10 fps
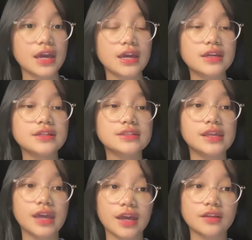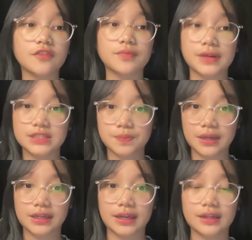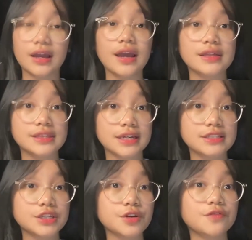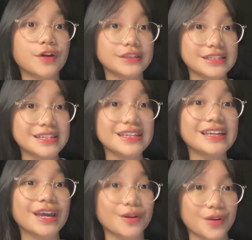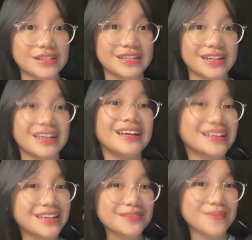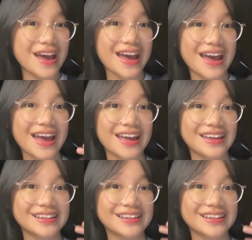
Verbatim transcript: It is the end of my speaking. Thank you for listening and watching. Goodbye!